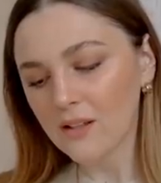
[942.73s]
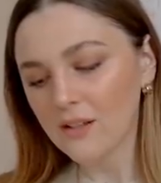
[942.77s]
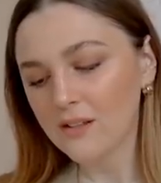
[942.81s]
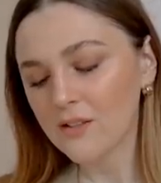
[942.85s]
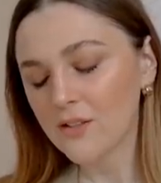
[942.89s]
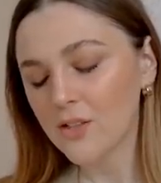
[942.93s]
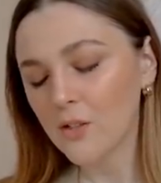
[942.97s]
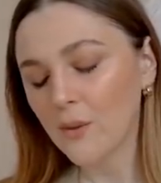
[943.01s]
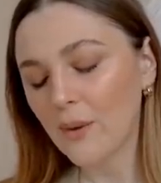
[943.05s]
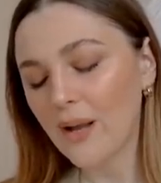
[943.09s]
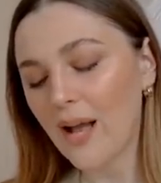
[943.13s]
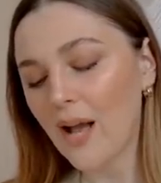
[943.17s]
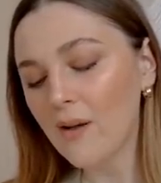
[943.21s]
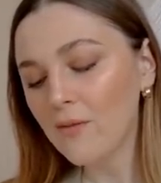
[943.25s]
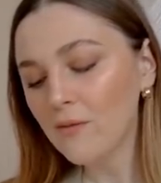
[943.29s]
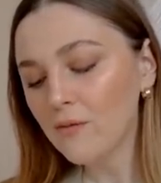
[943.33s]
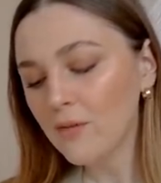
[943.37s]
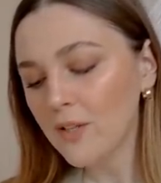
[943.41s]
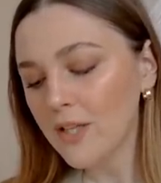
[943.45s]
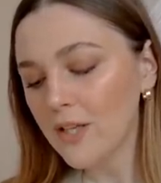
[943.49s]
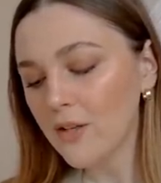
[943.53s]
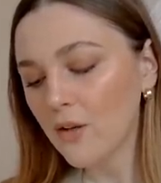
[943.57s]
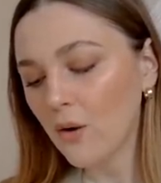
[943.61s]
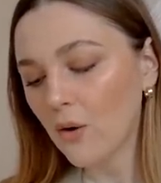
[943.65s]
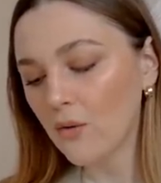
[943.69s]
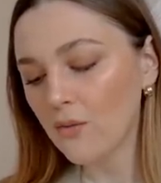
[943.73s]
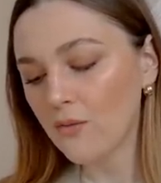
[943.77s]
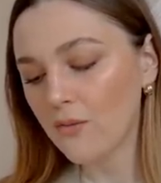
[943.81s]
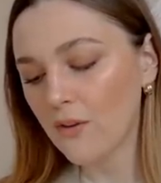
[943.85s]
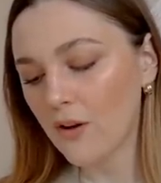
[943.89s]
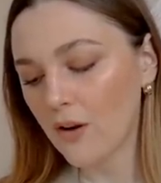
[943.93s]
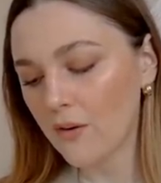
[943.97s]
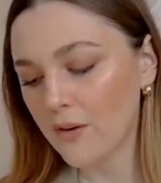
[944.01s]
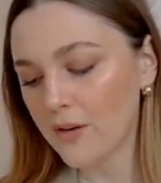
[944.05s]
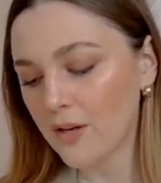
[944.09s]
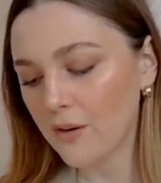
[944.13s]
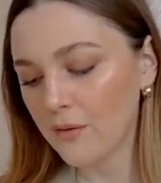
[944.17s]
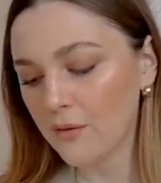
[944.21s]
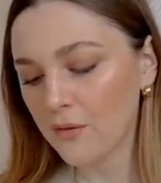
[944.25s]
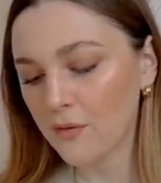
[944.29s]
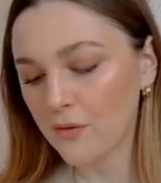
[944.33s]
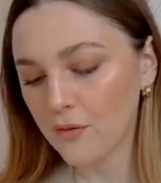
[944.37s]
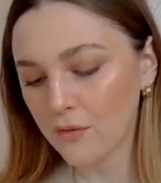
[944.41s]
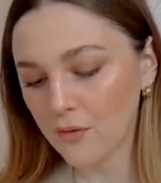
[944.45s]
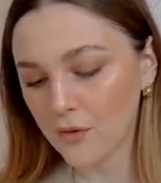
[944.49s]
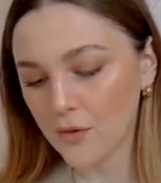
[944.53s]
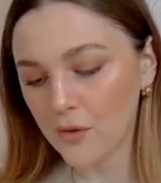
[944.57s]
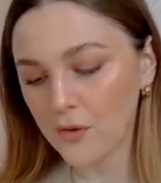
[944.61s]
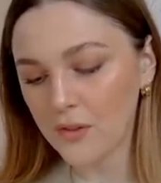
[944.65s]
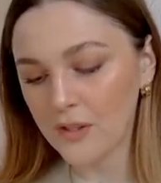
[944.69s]
So I haven't really got far enough
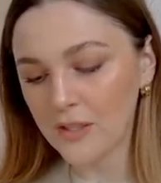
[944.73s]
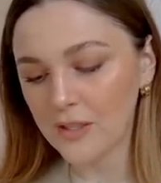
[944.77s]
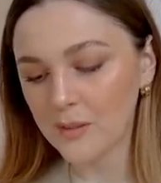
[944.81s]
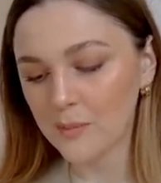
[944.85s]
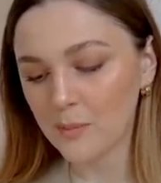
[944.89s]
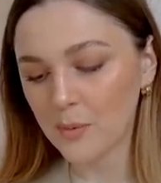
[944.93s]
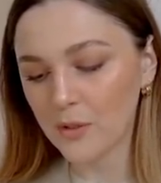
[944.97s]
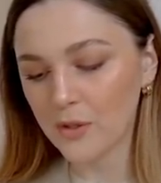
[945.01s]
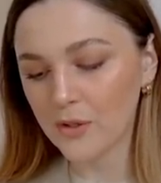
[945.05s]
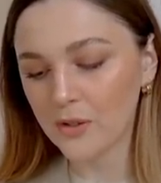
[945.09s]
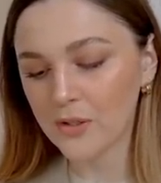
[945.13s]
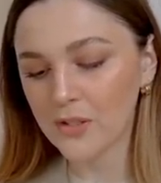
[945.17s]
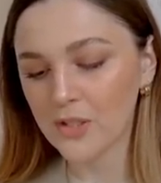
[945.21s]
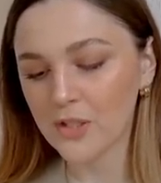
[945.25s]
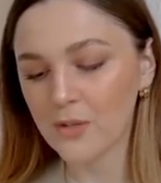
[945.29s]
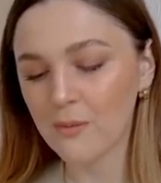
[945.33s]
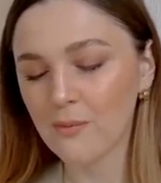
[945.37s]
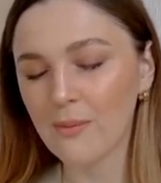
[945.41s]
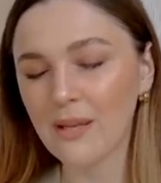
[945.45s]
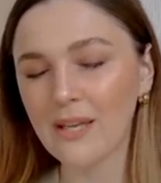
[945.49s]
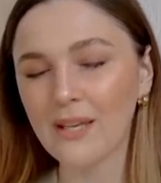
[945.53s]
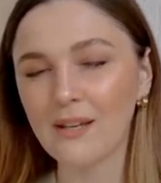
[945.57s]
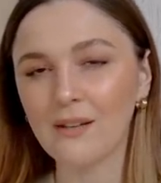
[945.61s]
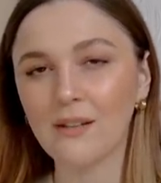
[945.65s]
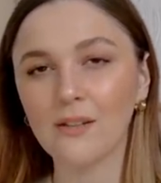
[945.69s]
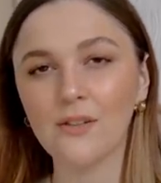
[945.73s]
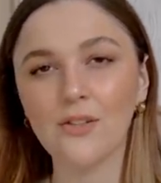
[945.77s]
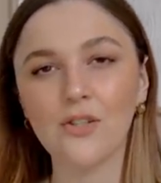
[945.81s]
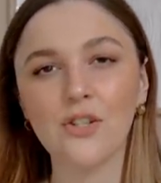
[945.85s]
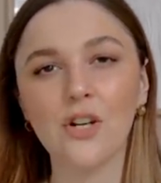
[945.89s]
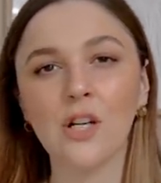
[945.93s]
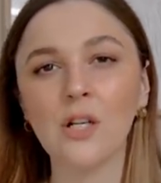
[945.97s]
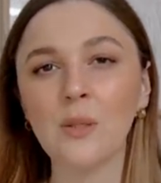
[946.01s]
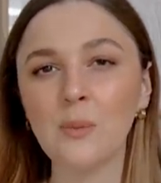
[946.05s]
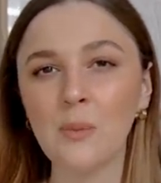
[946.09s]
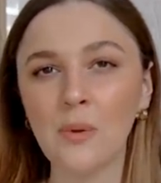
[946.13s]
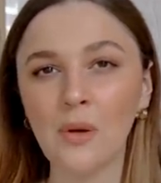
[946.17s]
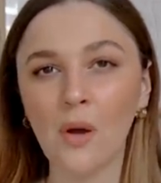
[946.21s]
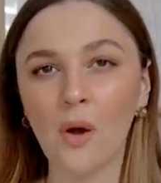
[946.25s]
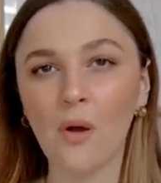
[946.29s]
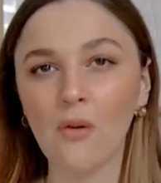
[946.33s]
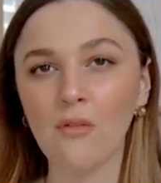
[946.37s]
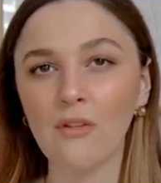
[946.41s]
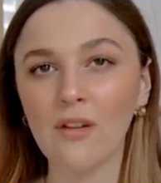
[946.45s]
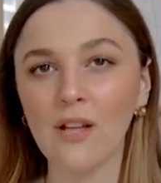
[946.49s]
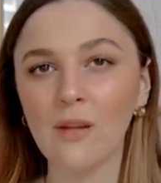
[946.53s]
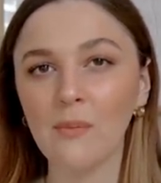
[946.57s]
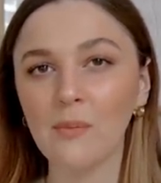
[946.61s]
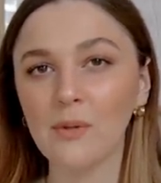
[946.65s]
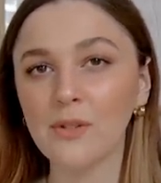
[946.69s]
through this book to make a good judgment
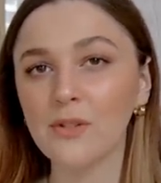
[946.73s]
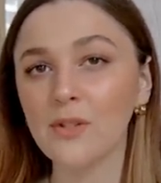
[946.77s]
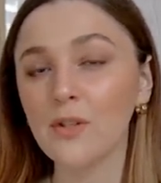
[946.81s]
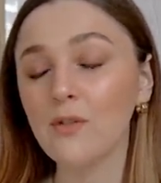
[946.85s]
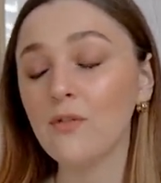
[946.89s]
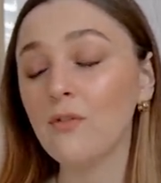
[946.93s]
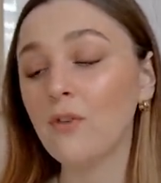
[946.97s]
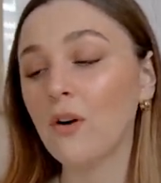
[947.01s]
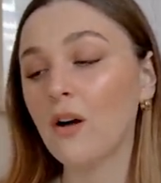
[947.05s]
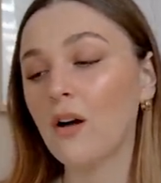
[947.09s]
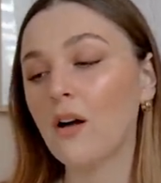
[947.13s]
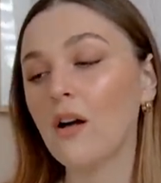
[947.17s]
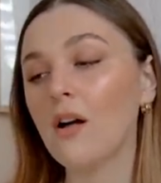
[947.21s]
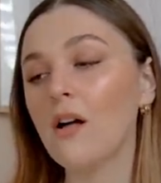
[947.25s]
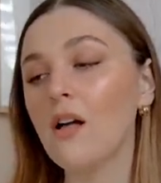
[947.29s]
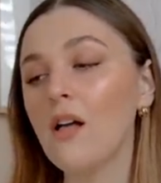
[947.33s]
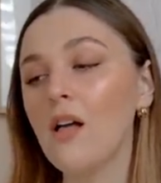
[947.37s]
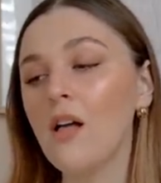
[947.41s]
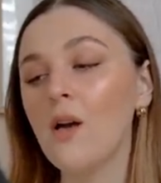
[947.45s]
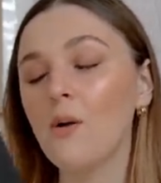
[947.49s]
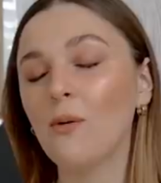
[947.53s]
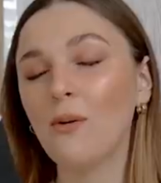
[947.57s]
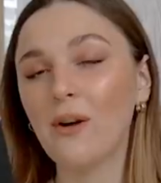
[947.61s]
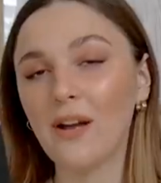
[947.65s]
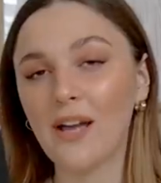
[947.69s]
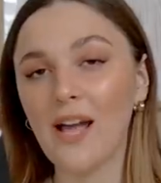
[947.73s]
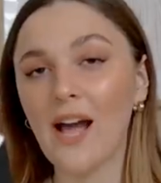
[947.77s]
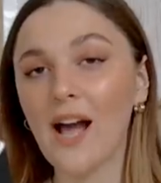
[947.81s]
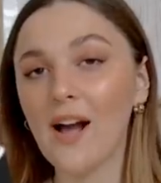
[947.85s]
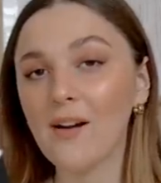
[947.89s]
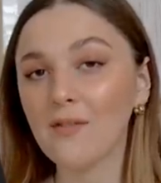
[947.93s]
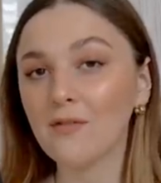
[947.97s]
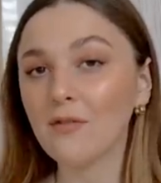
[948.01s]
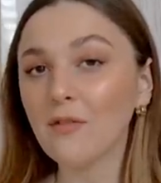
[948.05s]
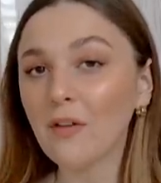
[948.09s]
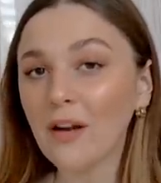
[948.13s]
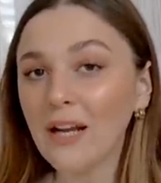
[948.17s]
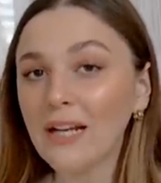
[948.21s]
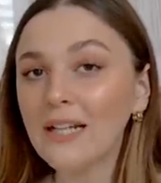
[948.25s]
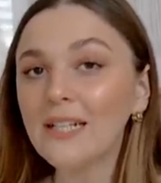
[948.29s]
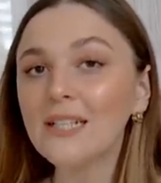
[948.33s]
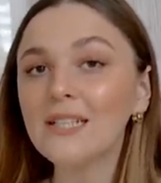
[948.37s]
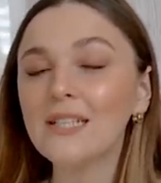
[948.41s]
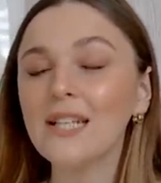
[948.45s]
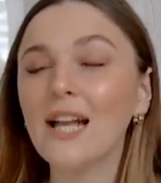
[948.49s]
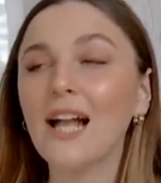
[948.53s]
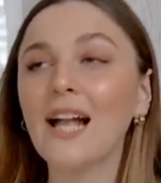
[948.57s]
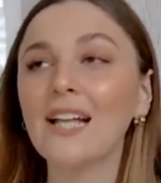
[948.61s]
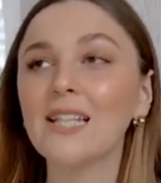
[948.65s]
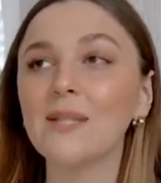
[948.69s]
of it, but so far what I have
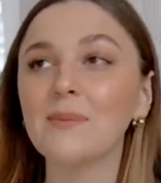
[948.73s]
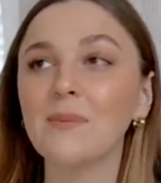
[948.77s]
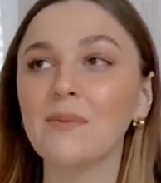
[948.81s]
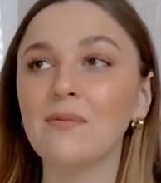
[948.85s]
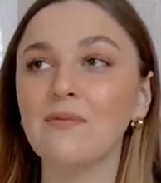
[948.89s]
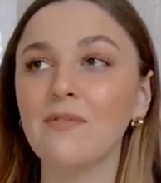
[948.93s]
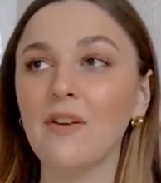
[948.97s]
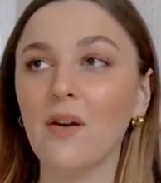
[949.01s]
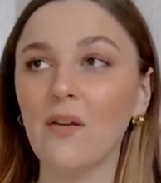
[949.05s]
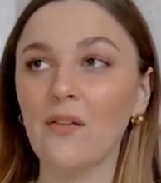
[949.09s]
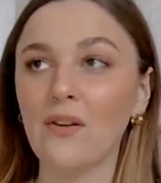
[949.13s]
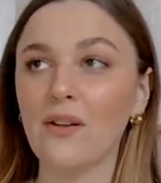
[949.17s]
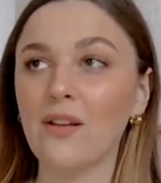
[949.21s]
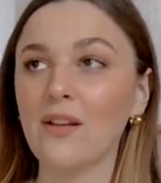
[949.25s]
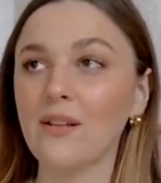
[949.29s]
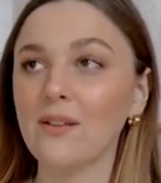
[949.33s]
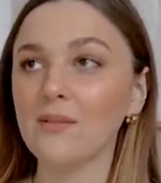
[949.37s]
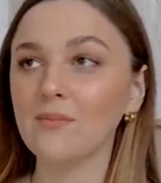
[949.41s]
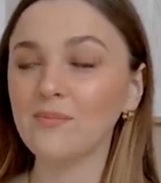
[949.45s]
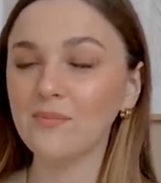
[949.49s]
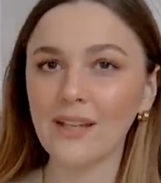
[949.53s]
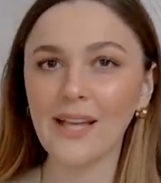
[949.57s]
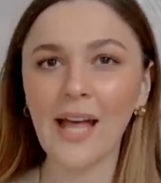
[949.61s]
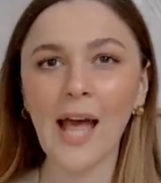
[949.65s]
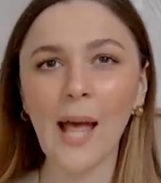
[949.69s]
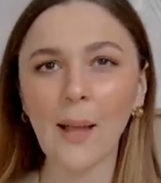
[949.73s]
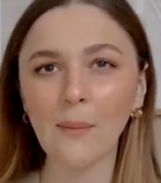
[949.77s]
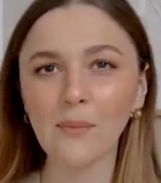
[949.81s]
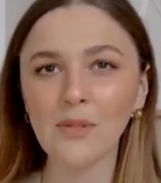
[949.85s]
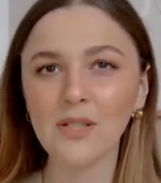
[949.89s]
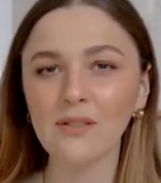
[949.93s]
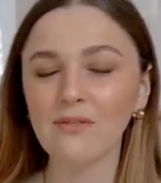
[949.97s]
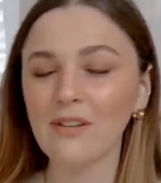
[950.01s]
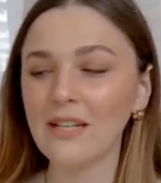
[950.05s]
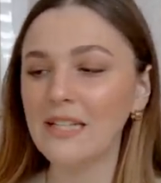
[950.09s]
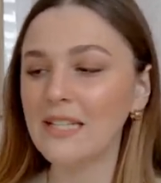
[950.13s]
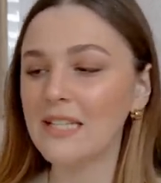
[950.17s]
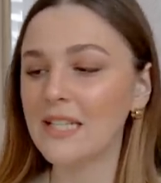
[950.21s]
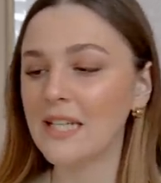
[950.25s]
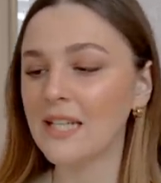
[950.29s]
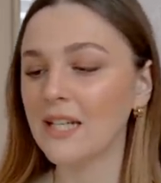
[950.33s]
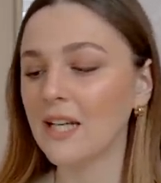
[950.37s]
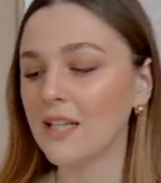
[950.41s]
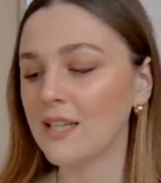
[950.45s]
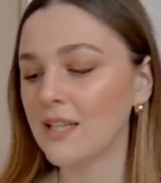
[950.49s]
read has been very captivating.